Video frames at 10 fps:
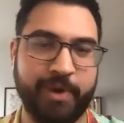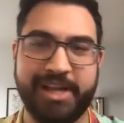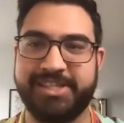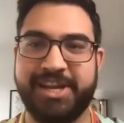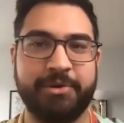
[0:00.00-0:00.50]

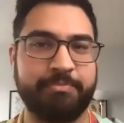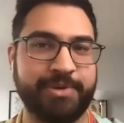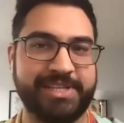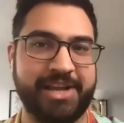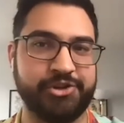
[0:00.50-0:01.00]
was there
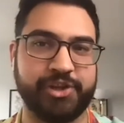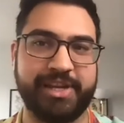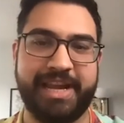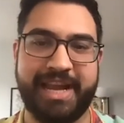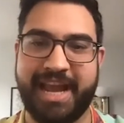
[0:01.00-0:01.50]

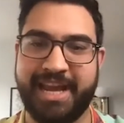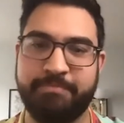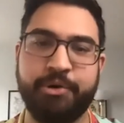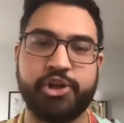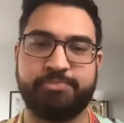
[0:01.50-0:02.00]
potentially any
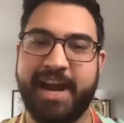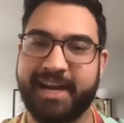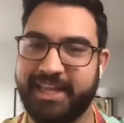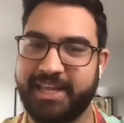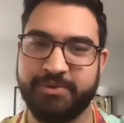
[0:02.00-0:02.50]
pushback
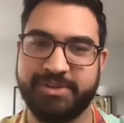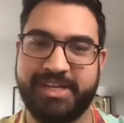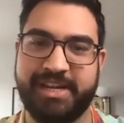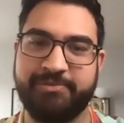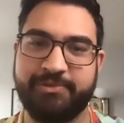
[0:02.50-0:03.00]
that you
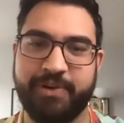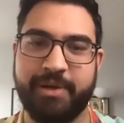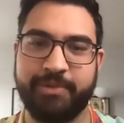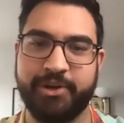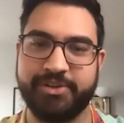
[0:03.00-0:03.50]
received from